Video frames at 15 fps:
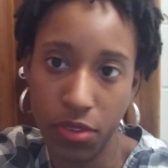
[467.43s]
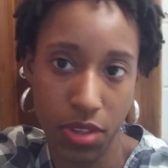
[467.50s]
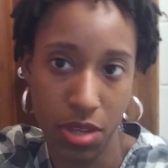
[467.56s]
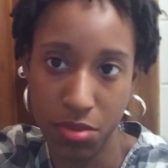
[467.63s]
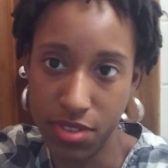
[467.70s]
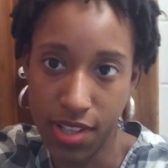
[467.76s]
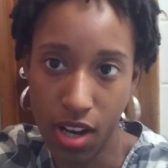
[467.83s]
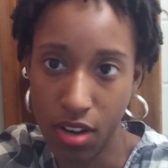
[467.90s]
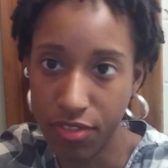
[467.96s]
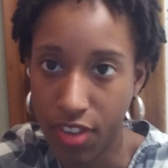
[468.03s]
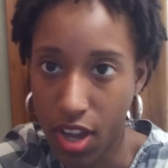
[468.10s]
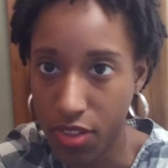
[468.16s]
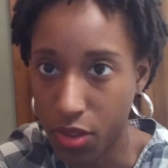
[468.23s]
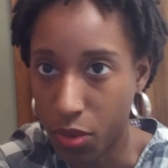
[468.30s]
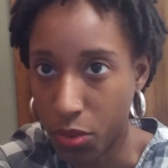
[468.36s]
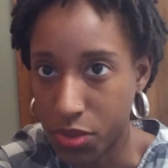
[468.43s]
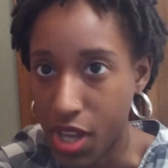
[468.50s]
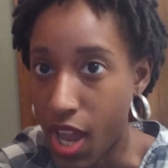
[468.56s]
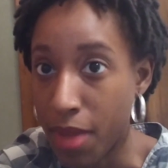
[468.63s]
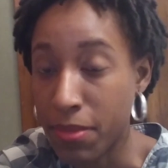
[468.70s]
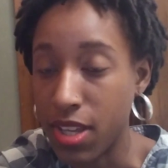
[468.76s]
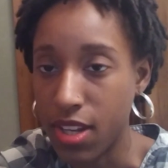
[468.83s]
He was terrified the whole
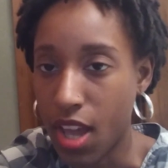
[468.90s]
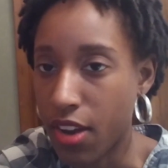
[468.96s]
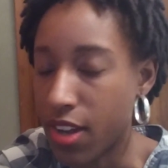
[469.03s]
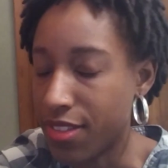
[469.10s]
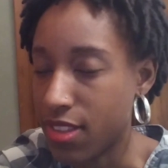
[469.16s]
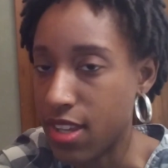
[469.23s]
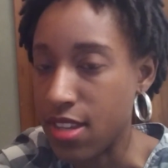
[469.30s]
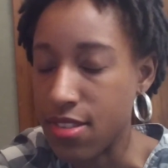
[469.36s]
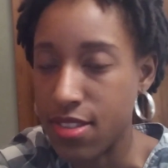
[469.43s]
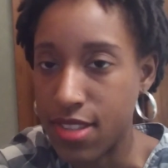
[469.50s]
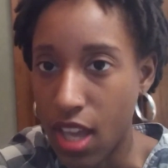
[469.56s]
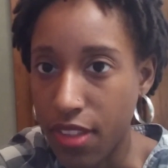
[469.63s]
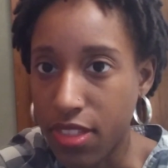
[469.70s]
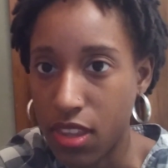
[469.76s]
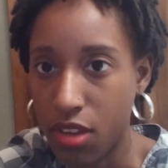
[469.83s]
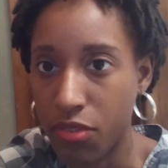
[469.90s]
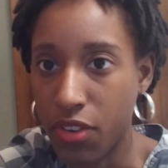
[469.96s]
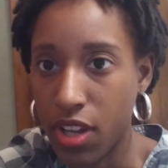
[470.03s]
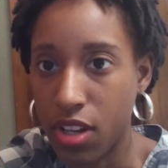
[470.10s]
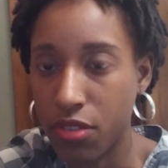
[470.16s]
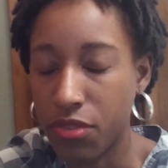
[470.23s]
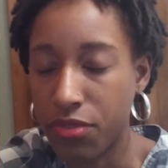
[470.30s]
time, and I, he's deathly
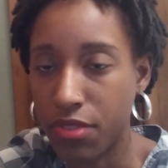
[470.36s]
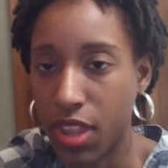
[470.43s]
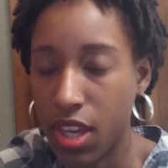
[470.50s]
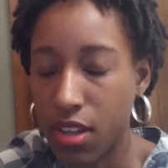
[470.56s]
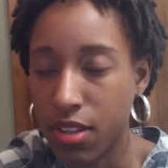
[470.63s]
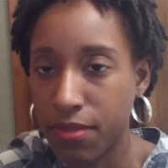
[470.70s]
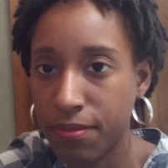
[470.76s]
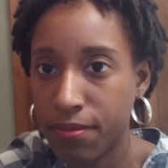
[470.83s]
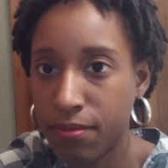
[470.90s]
afraid of, like,